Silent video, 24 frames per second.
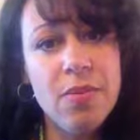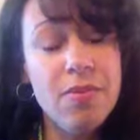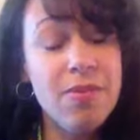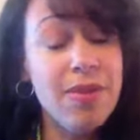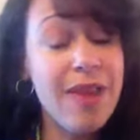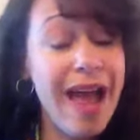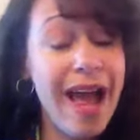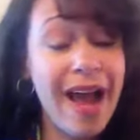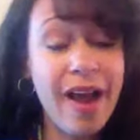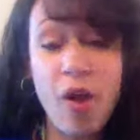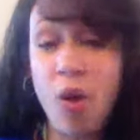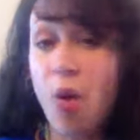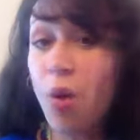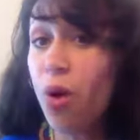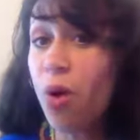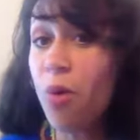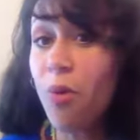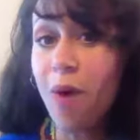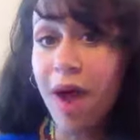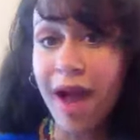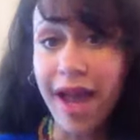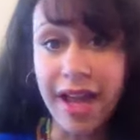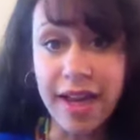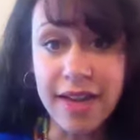black or
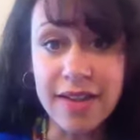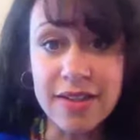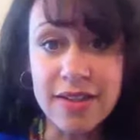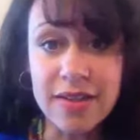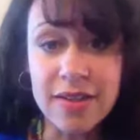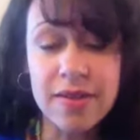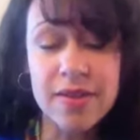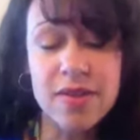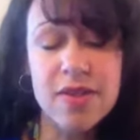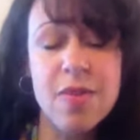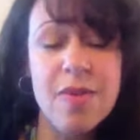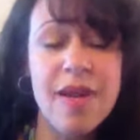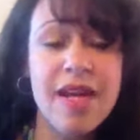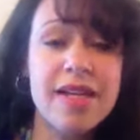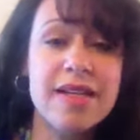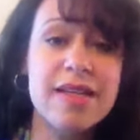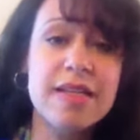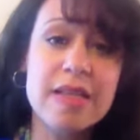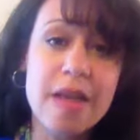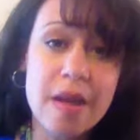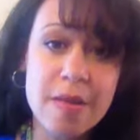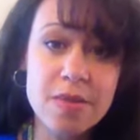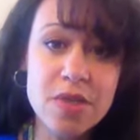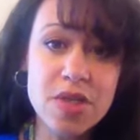white, to make
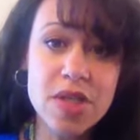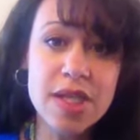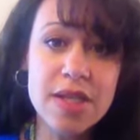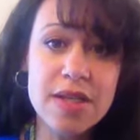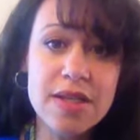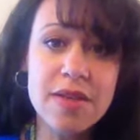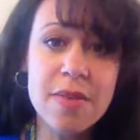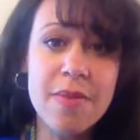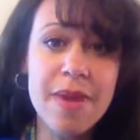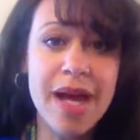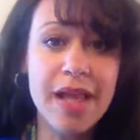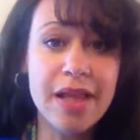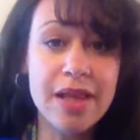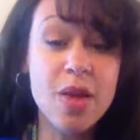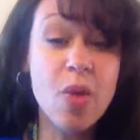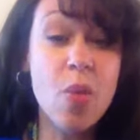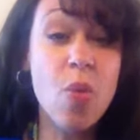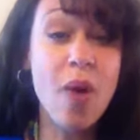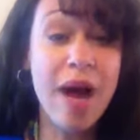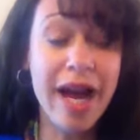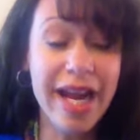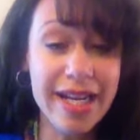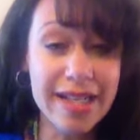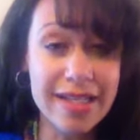assumptions about the
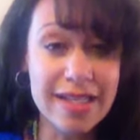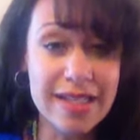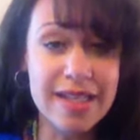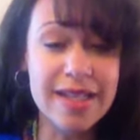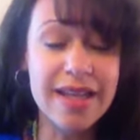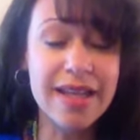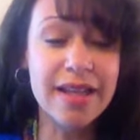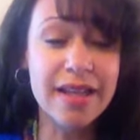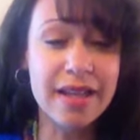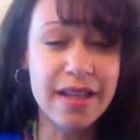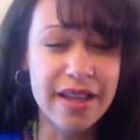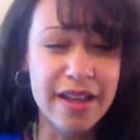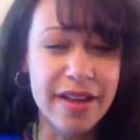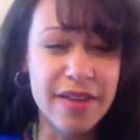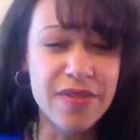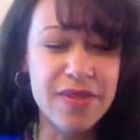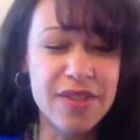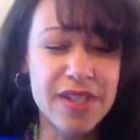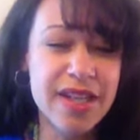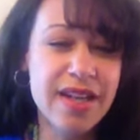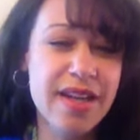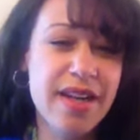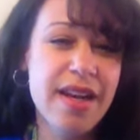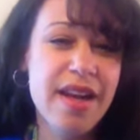whites that
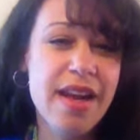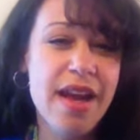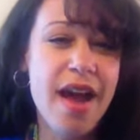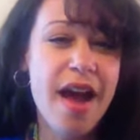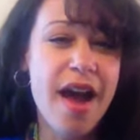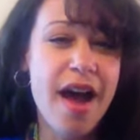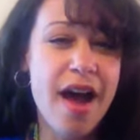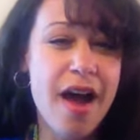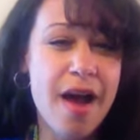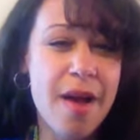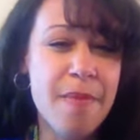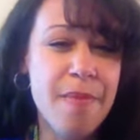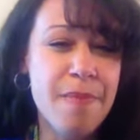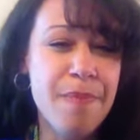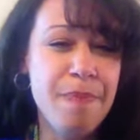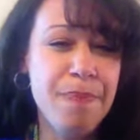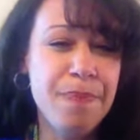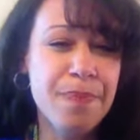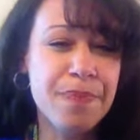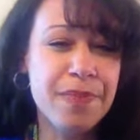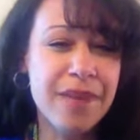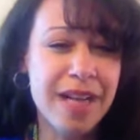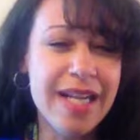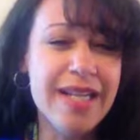lived
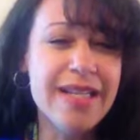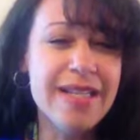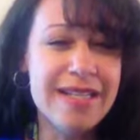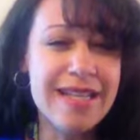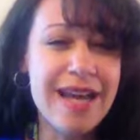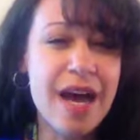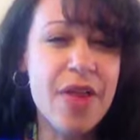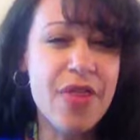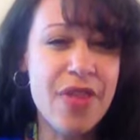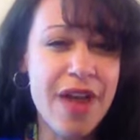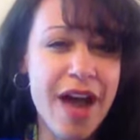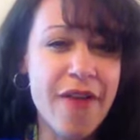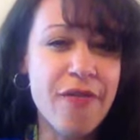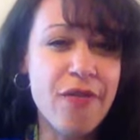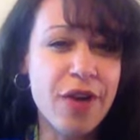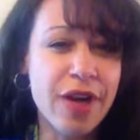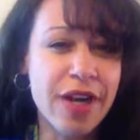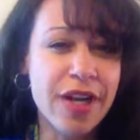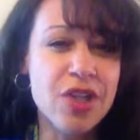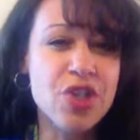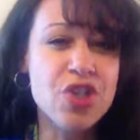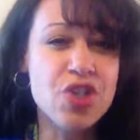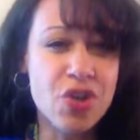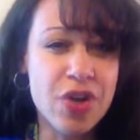in South
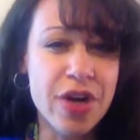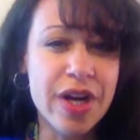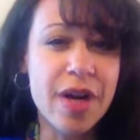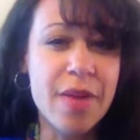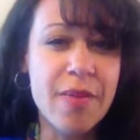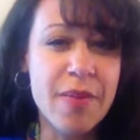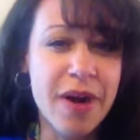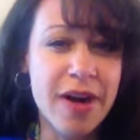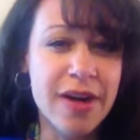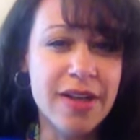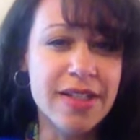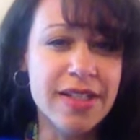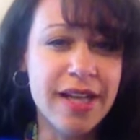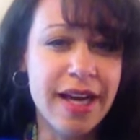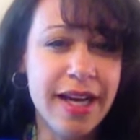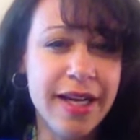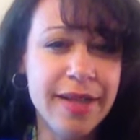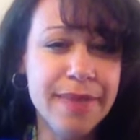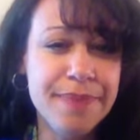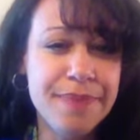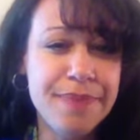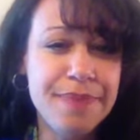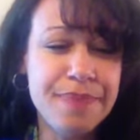Africa during apartheid.